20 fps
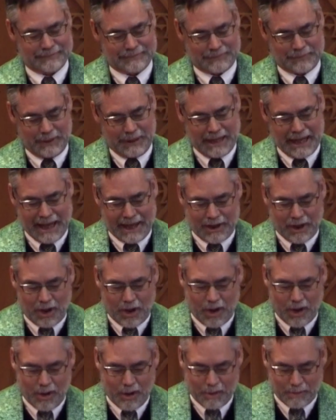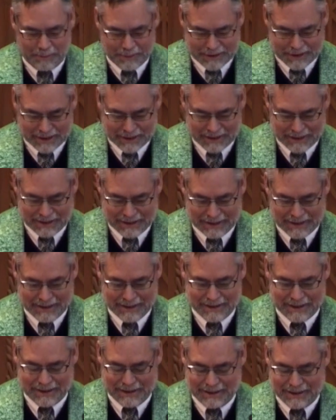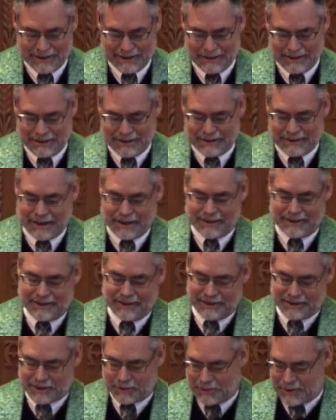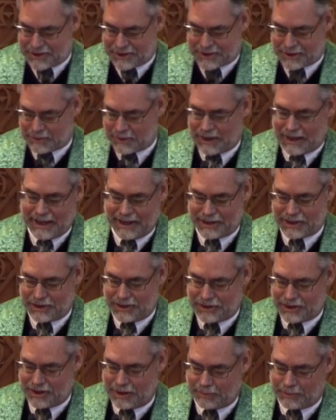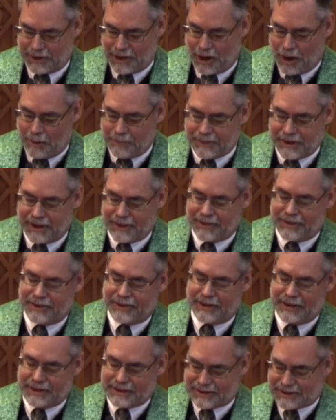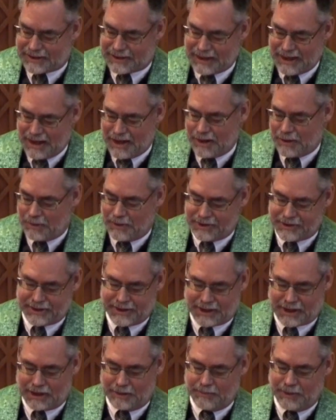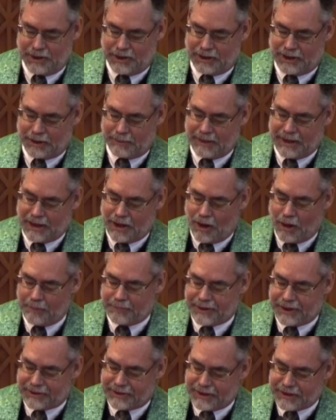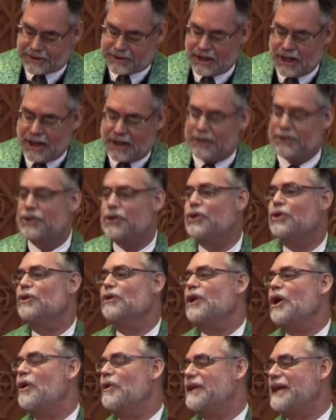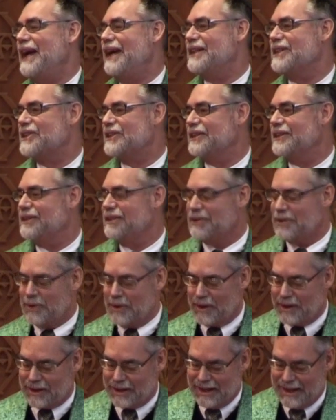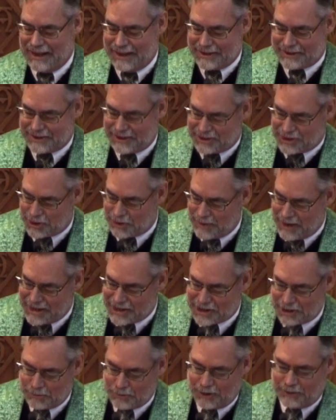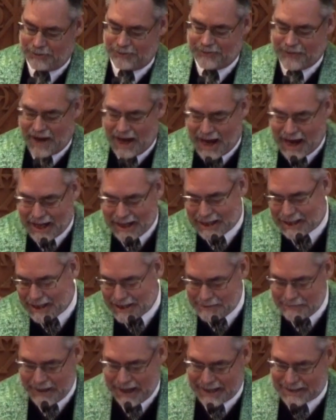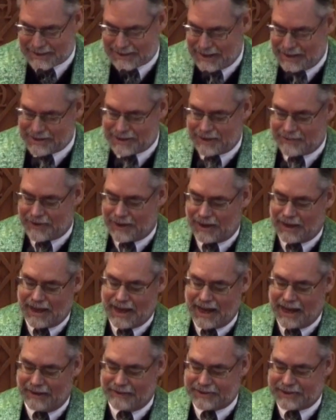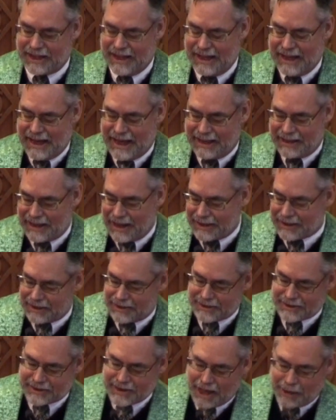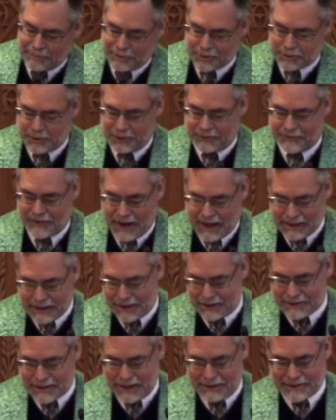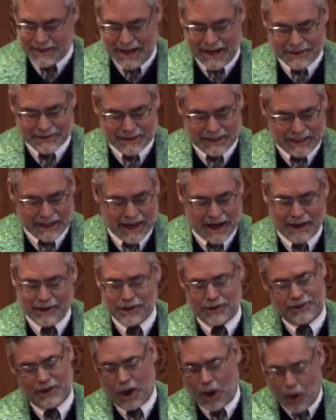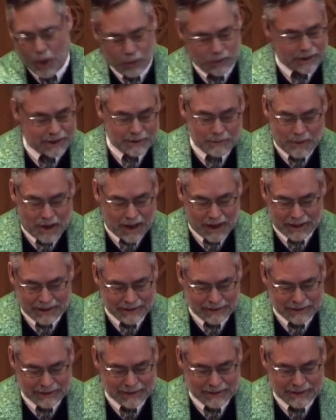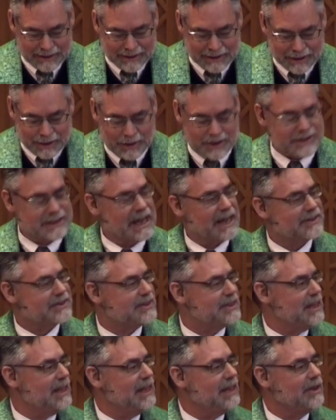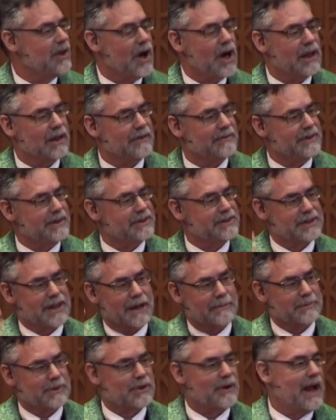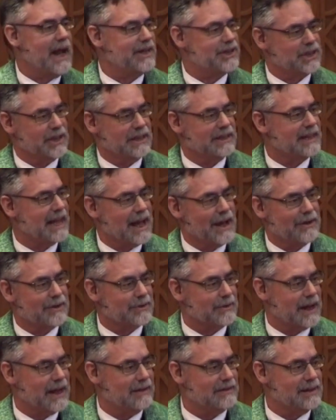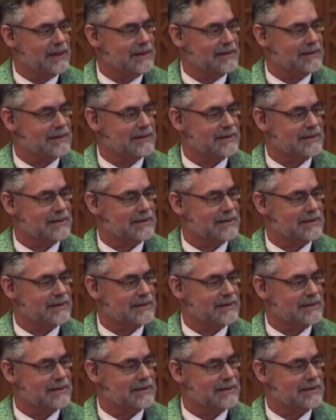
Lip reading: We had hoped that this was the relationship. We hoped that this was the community. We had hoped that this new location or situation would finally make sense of our lives. And like the disciples, we find ourselves asking, are you the only one who has not seen all of this come crashing down around us?